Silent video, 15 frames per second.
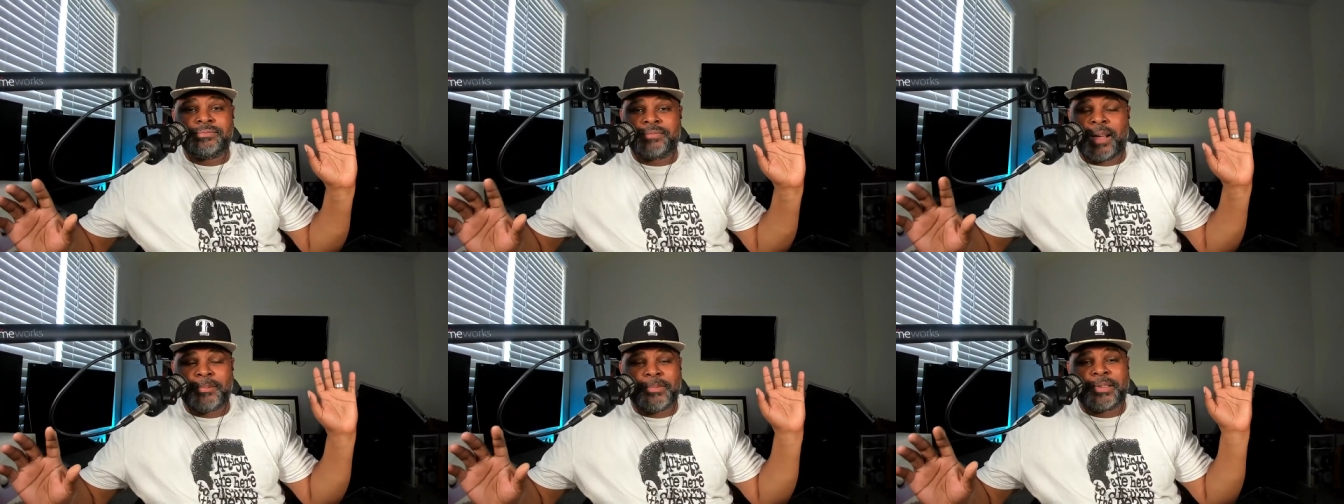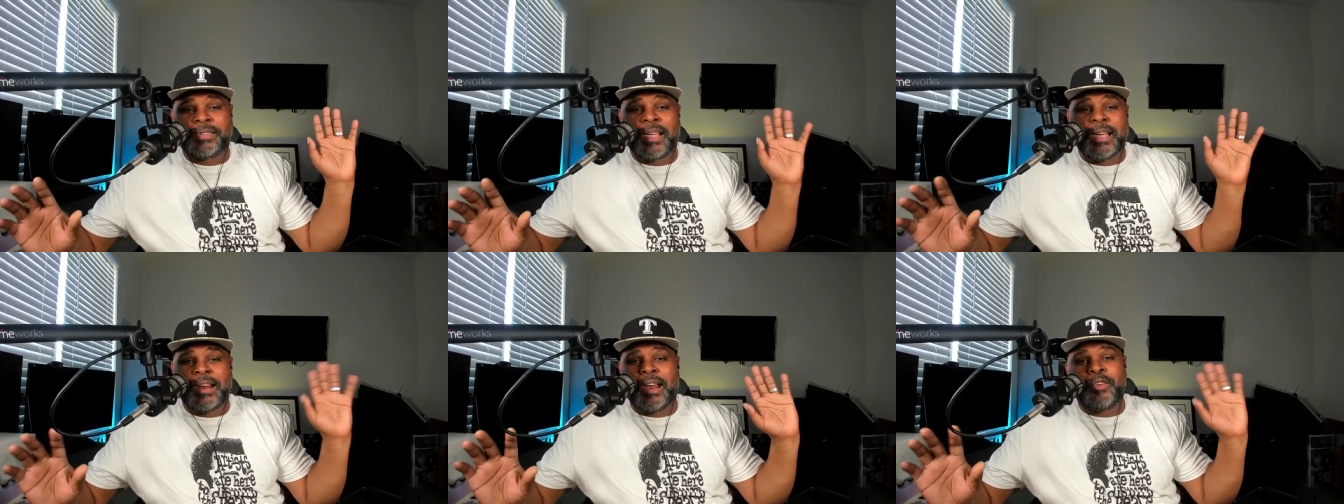I'm just
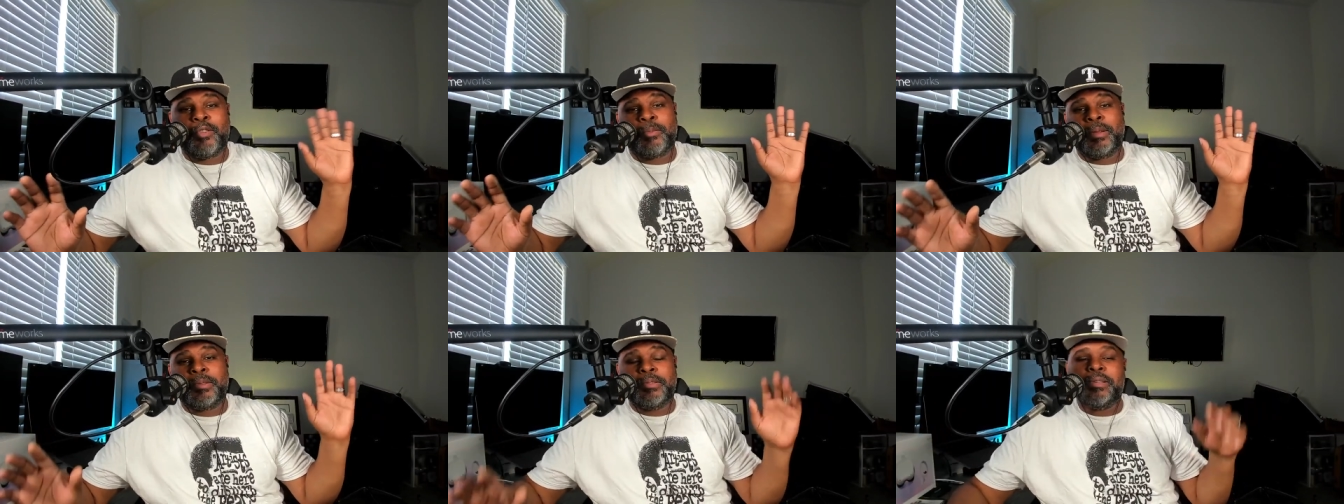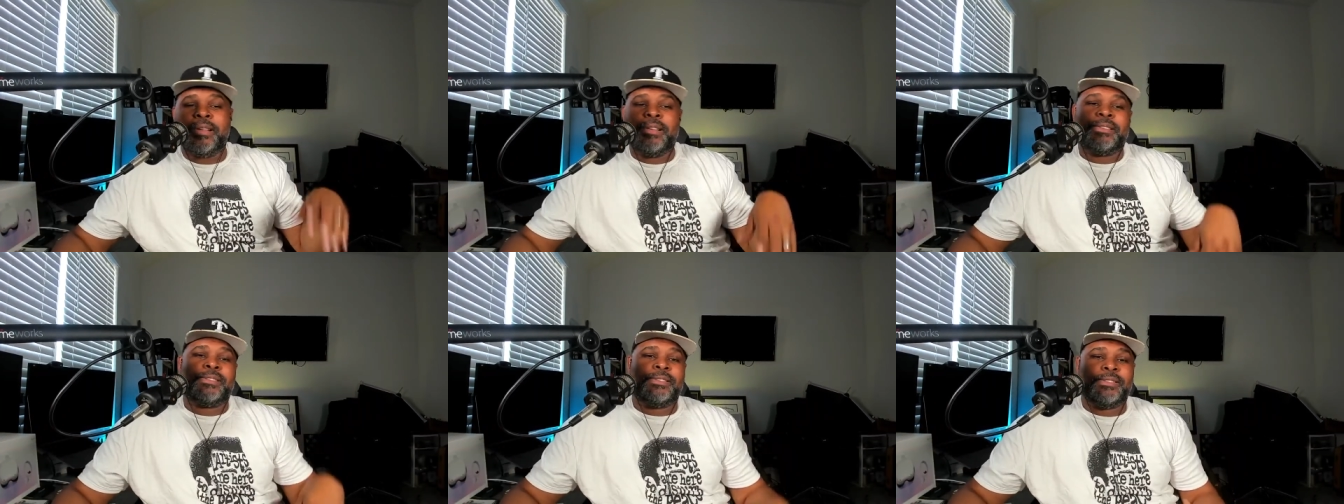saying I normally do
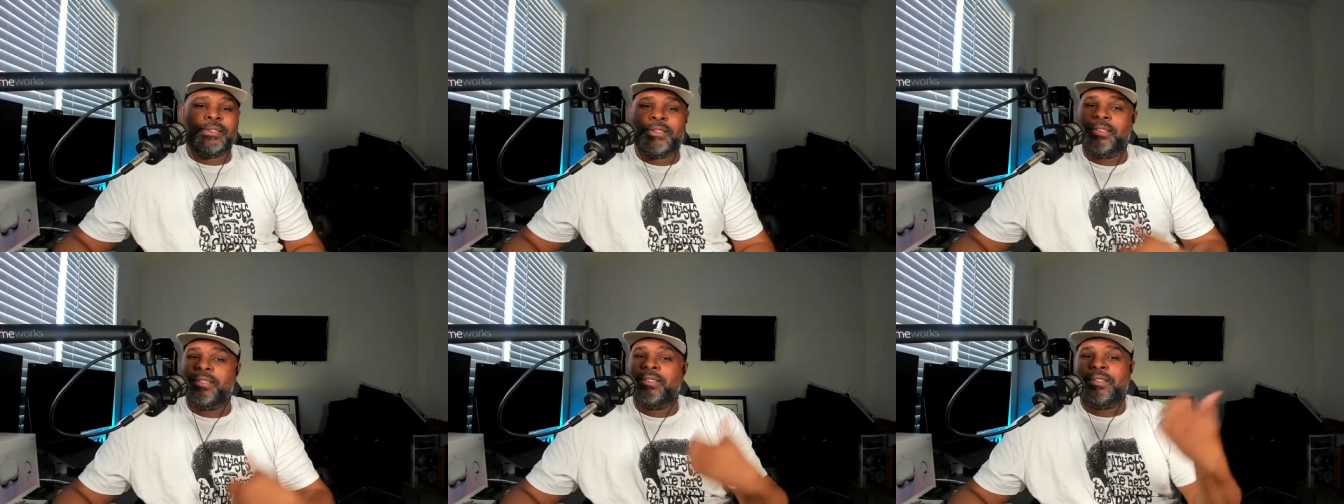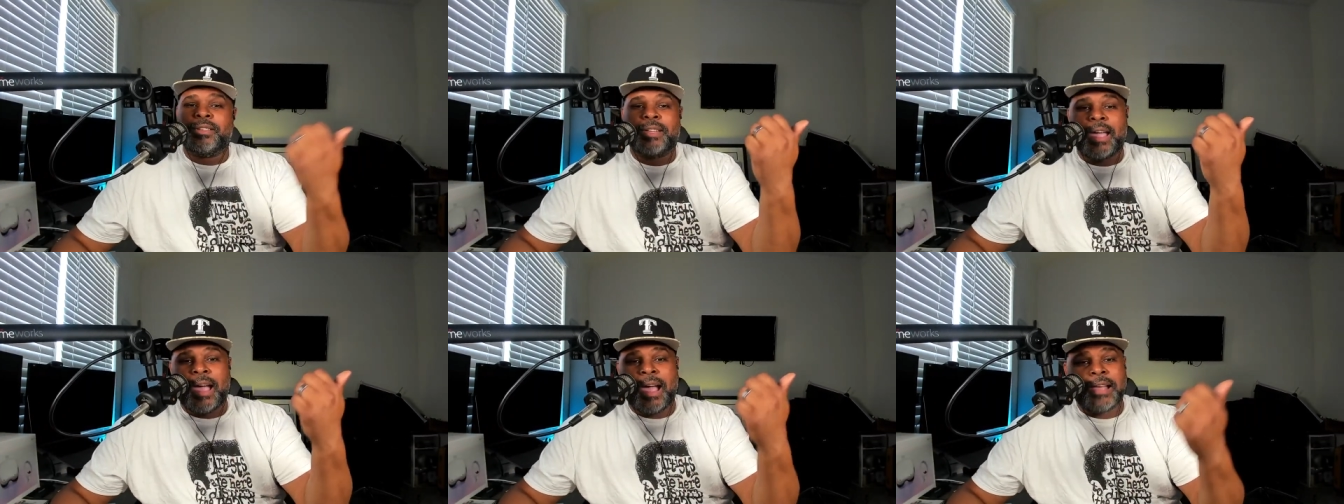this.
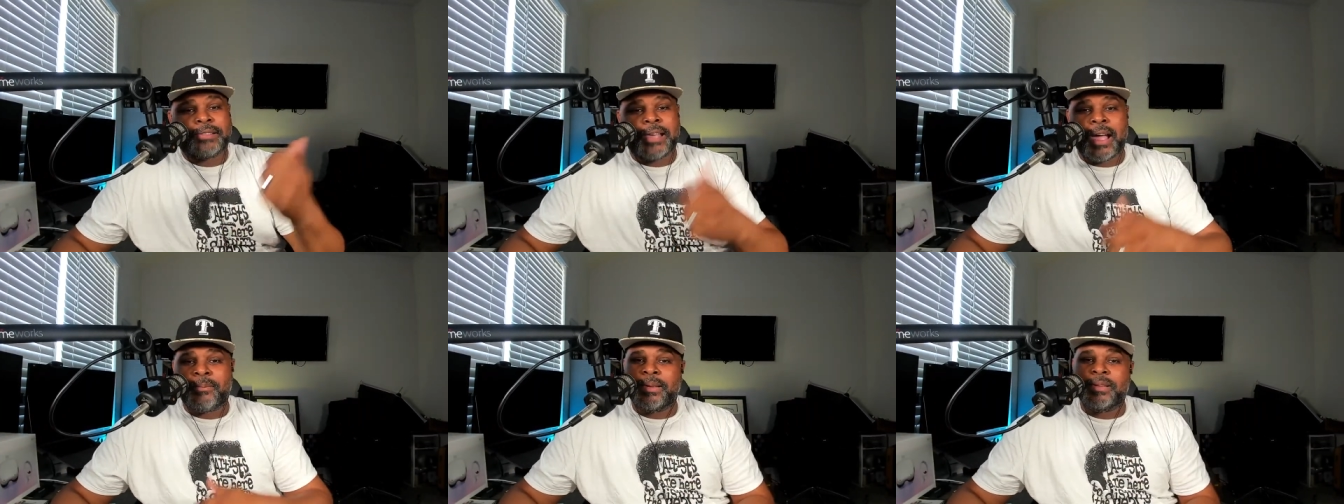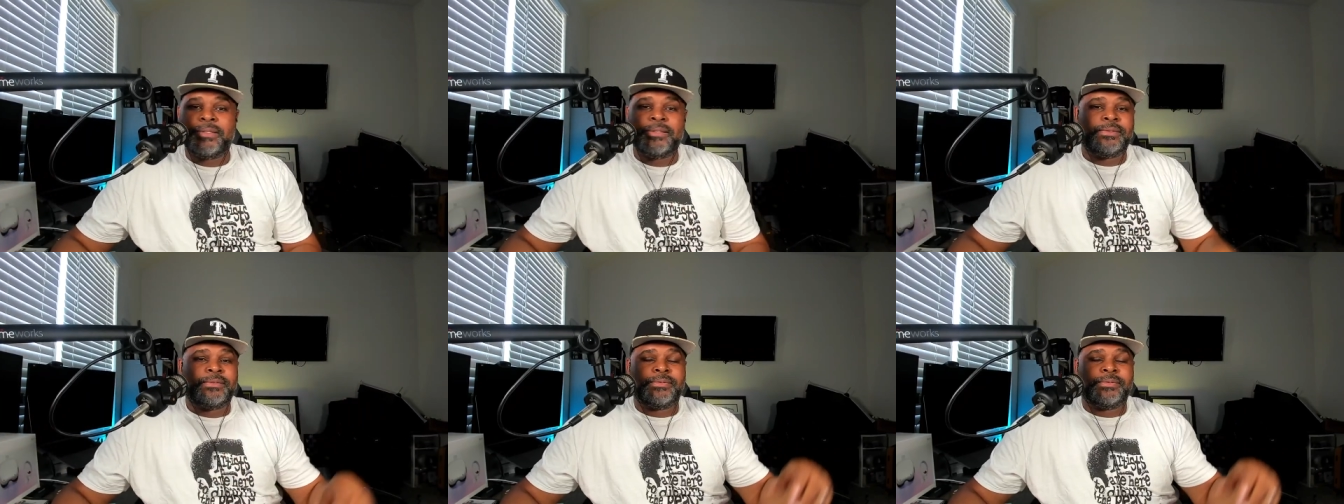Cash at me.